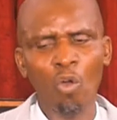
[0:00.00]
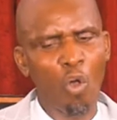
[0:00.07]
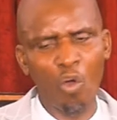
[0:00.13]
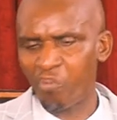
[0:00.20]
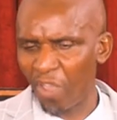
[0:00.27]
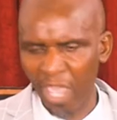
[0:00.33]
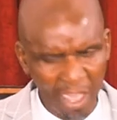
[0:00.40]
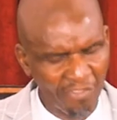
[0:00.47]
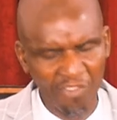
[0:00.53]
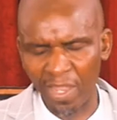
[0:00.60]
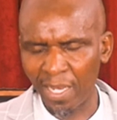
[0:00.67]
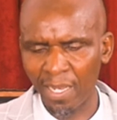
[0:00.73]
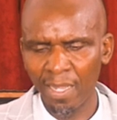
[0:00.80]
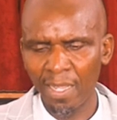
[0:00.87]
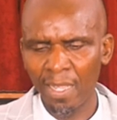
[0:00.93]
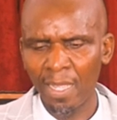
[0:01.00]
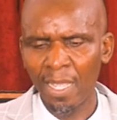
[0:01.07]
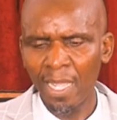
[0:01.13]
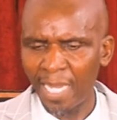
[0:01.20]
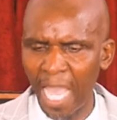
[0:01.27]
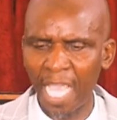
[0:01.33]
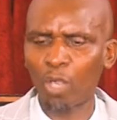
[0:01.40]
of heaven,
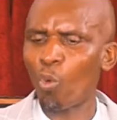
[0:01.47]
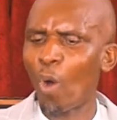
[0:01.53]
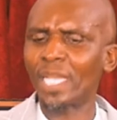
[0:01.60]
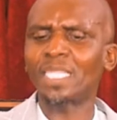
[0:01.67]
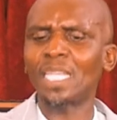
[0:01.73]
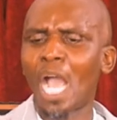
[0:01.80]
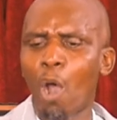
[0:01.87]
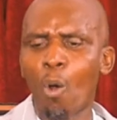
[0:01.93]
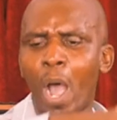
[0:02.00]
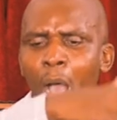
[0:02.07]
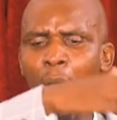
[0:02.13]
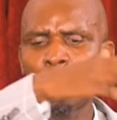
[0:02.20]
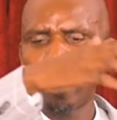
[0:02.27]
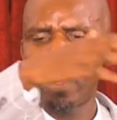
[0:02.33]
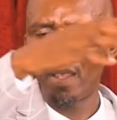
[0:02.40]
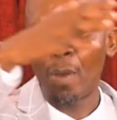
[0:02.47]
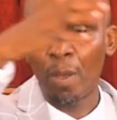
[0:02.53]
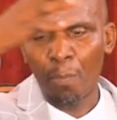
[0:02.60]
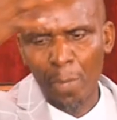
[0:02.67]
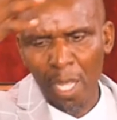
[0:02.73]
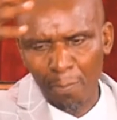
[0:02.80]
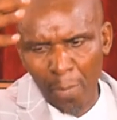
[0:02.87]
like what our
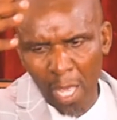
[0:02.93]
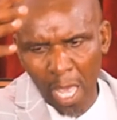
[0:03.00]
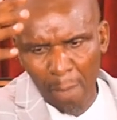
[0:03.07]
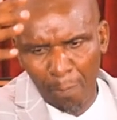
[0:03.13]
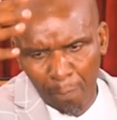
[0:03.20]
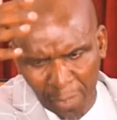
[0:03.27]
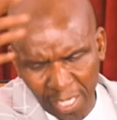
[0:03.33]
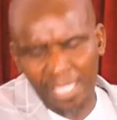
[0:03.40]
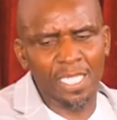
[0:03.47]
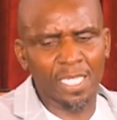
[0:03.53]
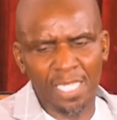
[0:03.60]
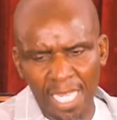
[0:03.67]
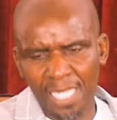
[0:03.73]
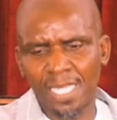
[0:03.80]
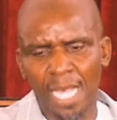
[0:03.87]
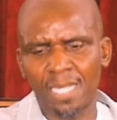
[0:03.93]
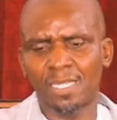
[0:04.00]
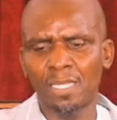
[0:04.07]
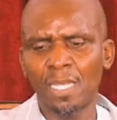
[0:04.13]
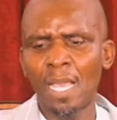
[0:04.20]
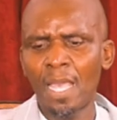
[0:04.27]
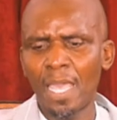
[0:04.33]
uh,
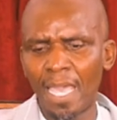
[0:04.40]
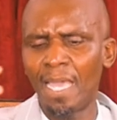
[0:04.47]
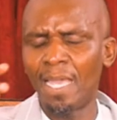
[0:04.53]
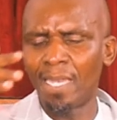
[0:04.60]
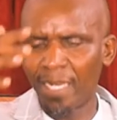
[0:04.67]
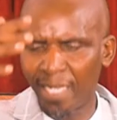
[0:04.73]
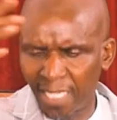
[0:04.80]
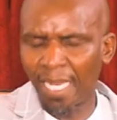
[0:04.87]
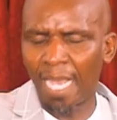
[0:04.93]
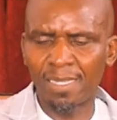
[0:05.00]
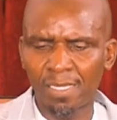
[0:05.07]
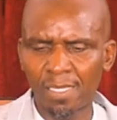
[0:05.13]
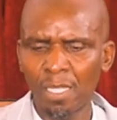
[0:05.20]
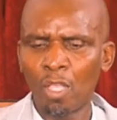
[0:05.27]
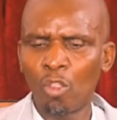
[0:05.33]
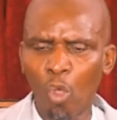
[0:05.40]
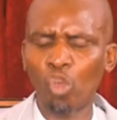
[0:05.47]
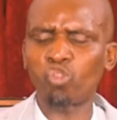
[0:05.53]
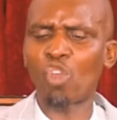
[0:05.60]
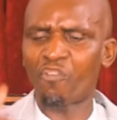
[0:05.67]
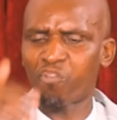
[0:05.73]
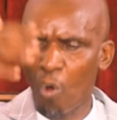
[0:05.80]
predecessors, uh, leaders,
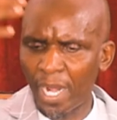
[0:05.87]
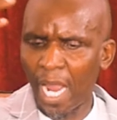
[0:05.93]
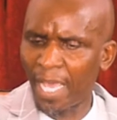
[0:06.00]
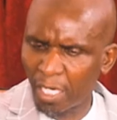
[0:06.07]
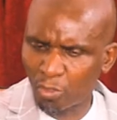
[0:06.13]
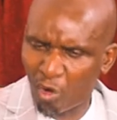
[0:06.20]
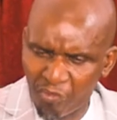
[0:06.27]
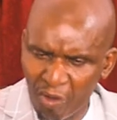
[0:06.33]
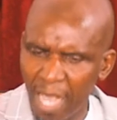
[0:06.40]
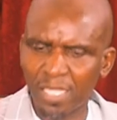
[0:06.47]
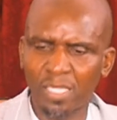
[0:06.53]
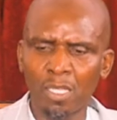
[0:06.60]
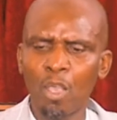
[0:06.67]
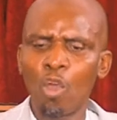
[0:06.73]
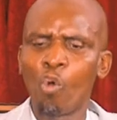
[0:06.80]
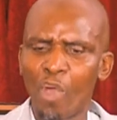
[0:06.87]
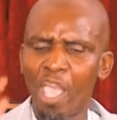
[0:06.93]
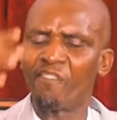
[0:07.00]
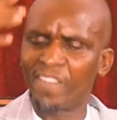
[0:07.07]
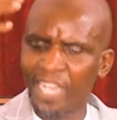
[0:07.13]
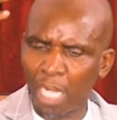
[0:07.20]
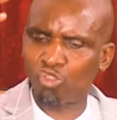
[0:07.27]
those who have gone ahead of us, we
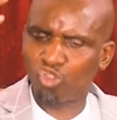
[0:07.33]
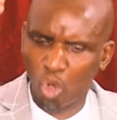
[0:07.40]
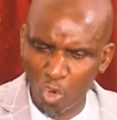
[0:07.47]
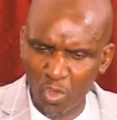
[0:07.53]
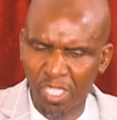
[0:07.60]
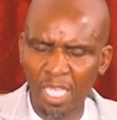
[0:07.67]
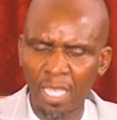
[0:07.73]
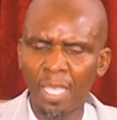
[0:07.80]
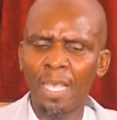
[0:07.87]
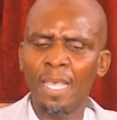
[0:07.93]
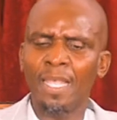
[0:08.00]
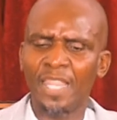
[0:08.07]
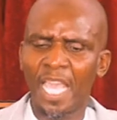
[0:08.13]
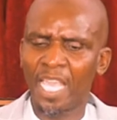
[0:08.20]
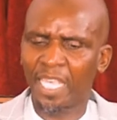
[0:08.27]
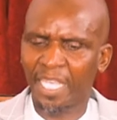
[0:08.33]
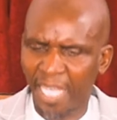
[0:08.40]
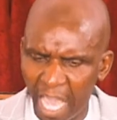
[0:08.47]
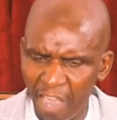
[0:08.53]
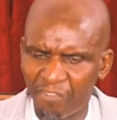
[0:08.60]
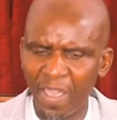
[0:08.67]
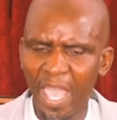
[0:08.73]
have led Solusi, they
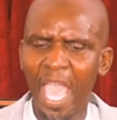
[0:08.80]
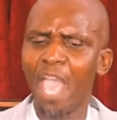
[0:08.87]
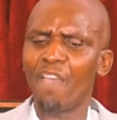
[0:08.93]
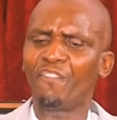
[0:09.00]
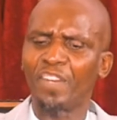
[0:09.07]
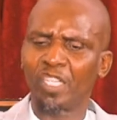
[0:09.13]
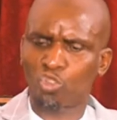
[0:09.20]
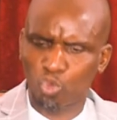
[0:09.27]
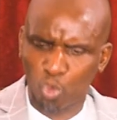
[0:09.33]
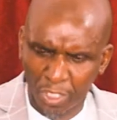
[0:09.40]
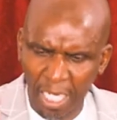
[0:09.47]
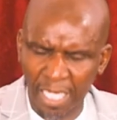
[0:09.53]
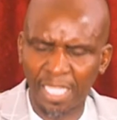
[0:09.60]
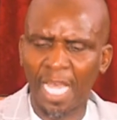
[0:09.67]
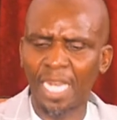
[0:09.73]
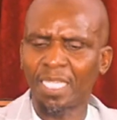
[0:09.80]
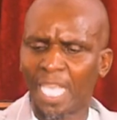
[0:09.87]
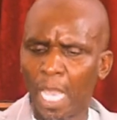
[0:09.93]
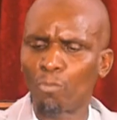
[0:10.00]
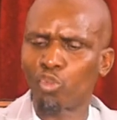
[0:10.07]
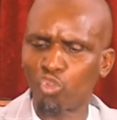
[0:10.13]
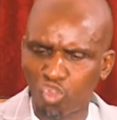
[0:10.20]
gave every student that
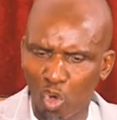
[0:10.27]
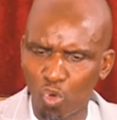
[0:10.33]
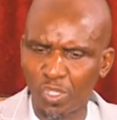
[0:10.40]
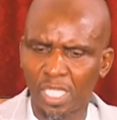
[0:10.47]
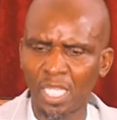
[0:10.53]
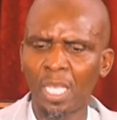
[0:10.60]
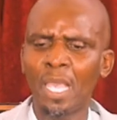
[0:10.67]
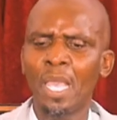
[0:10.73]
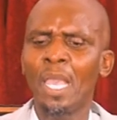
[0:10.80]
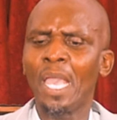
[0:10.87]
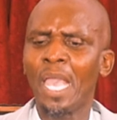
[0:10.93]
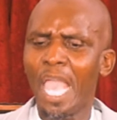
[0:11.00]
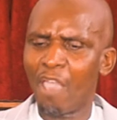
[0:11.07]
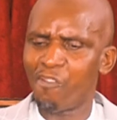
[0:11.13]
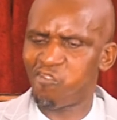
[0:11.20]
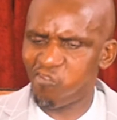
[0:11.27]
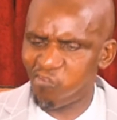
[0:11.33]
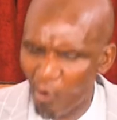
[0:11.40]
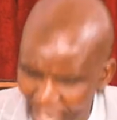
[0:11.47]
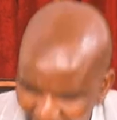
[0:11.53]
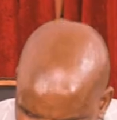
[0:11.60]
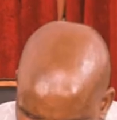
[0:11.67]
came to Solusi a
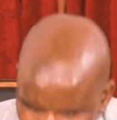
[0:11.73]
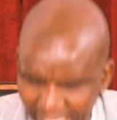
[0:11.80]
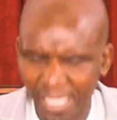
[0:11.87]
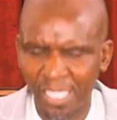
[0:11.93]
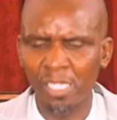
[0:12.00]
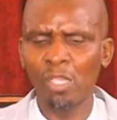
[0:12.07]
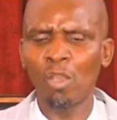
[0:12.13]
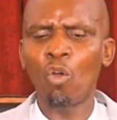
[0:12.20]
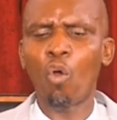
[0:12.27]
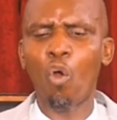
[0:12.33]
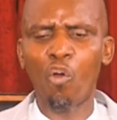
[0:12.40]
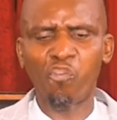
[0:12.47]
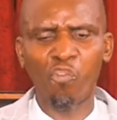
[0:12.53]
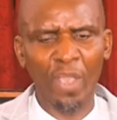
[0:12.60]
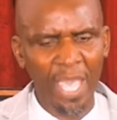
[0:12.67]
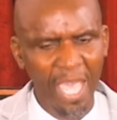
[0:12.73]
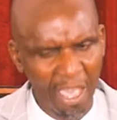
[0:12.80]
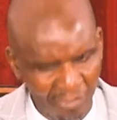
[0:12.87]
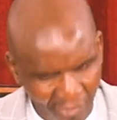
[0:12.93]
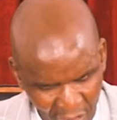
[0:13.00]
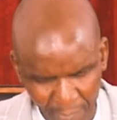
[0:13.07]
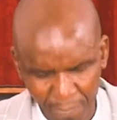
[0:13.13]
foretaste of
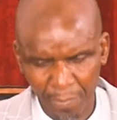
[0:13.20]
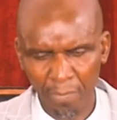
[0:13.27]
heaven.